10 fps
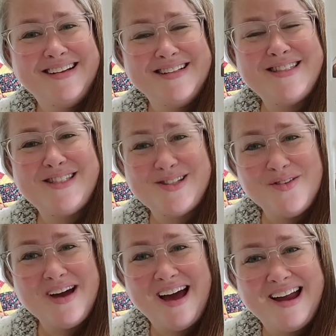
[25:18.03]
It's
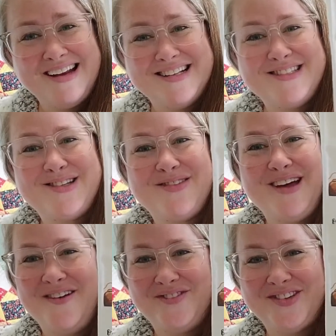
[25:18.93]
so kind and so
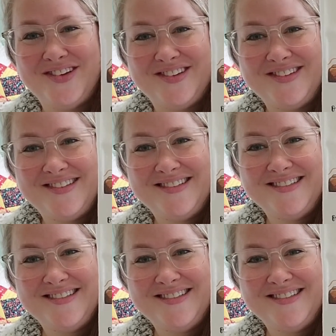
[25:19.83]
thoughtful.